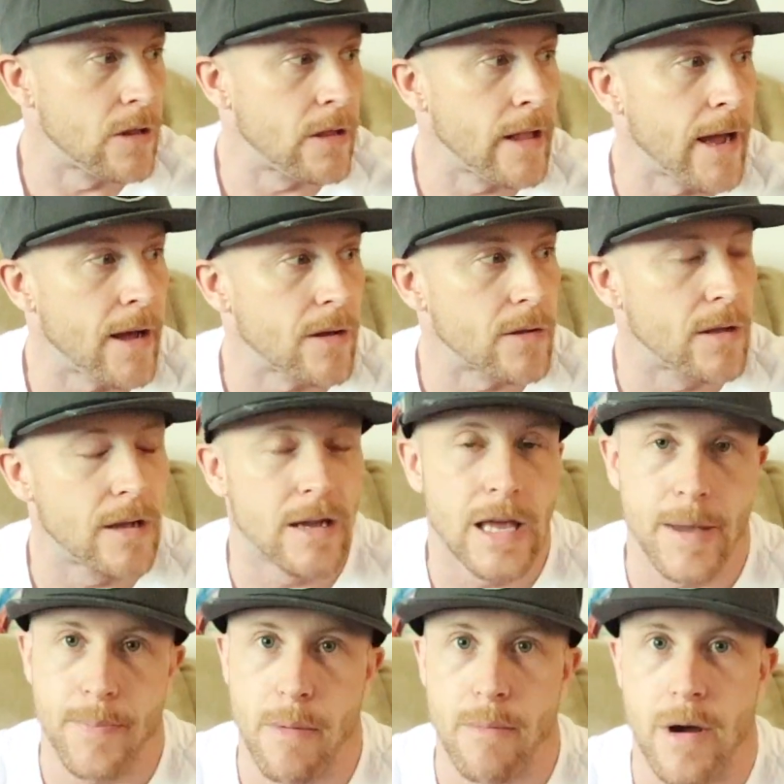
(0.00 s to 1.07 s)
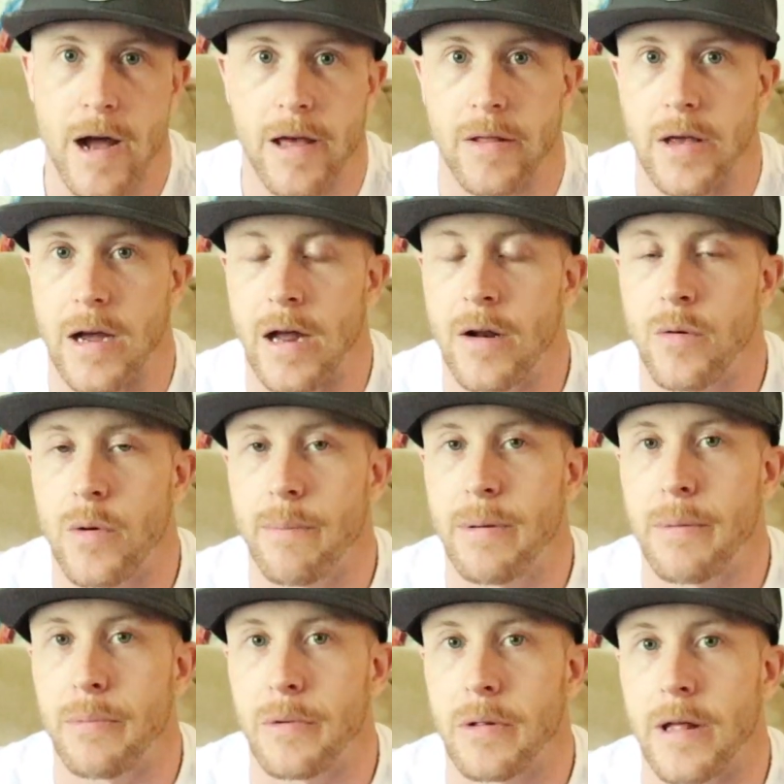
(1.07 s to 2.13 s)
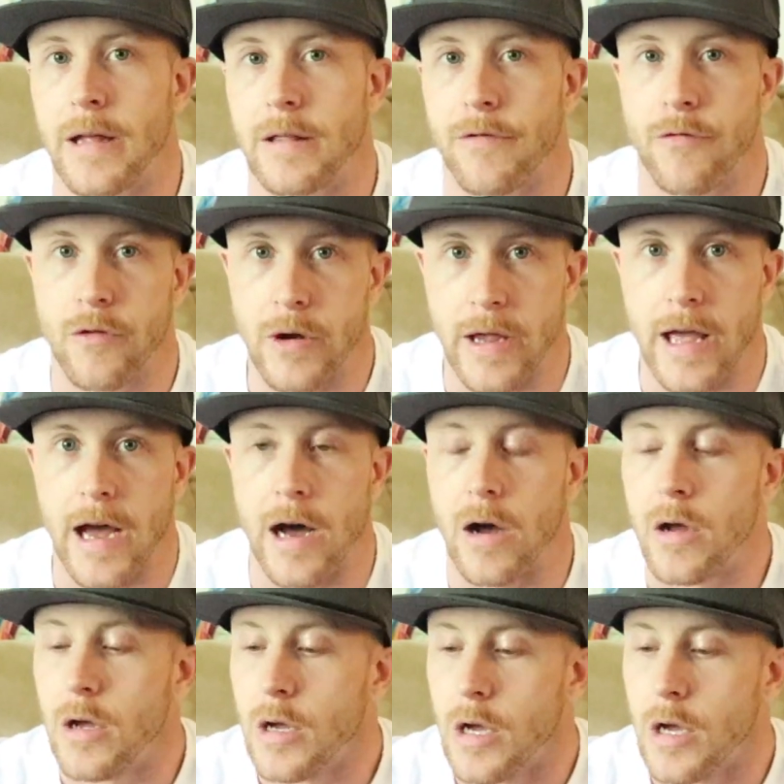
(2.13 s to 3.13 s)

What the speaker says: now keep in mind, like, I don't want people to freak out.